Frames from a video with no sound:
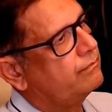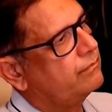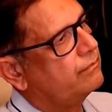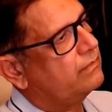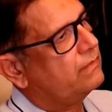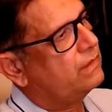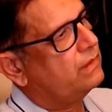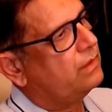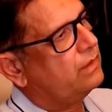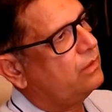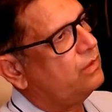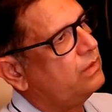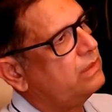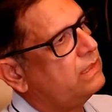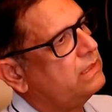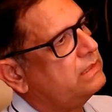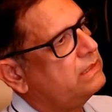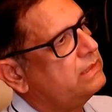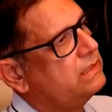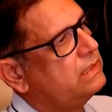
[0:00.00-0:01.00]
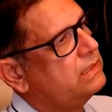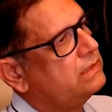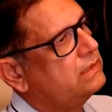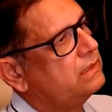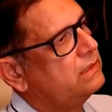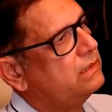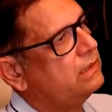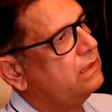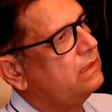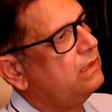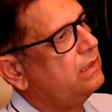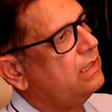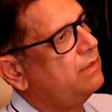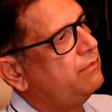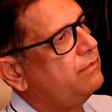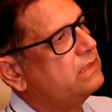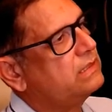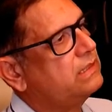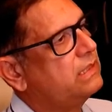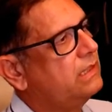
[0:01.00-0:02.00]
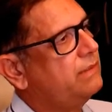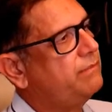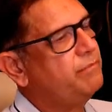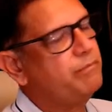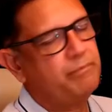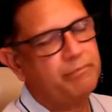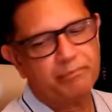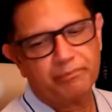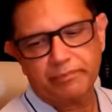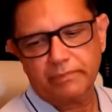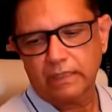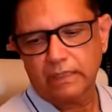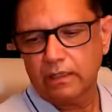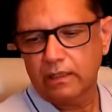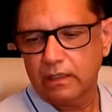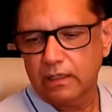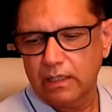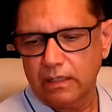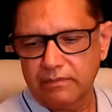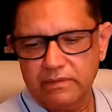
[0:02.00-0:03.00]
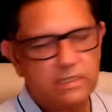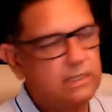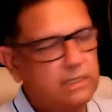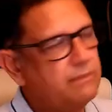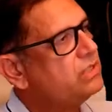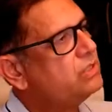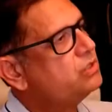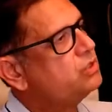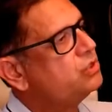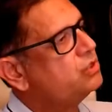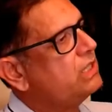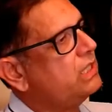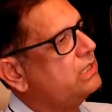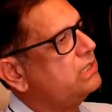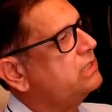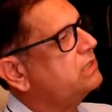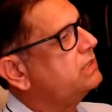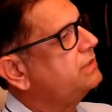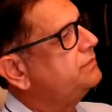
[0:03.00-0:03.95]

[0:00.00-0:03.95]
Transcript: order has changed. Lamisa. Lamisa means to touch.